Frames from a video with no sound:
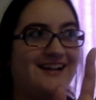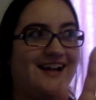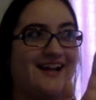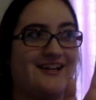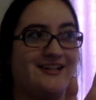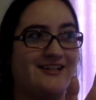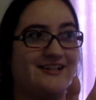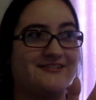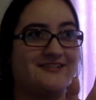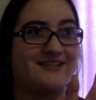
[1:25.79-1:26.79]
I it
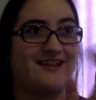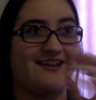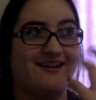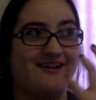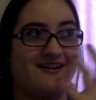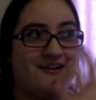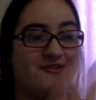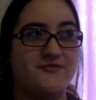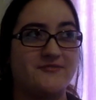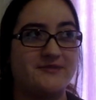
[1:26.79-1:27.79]
was like
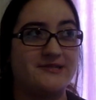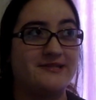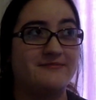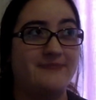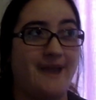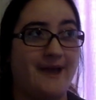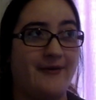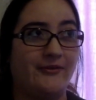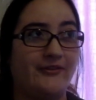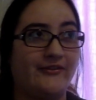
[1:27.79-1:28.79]
open
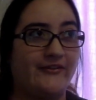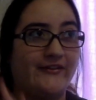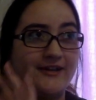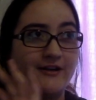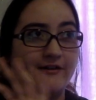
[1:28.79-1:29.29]
mouth like